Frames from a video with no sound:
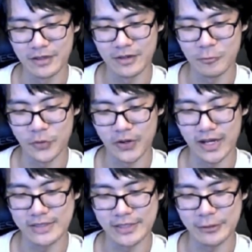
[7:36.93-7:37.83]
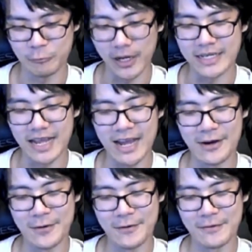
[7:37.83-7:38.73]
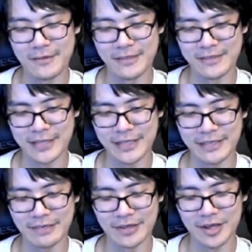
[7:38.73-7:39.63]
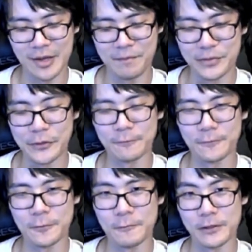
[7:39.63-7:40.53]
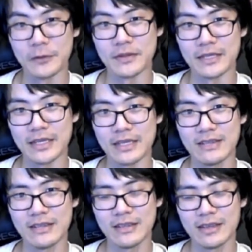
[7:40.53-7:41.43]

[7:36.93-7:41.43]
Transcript: Whereas like right now is like a beautiful real thing.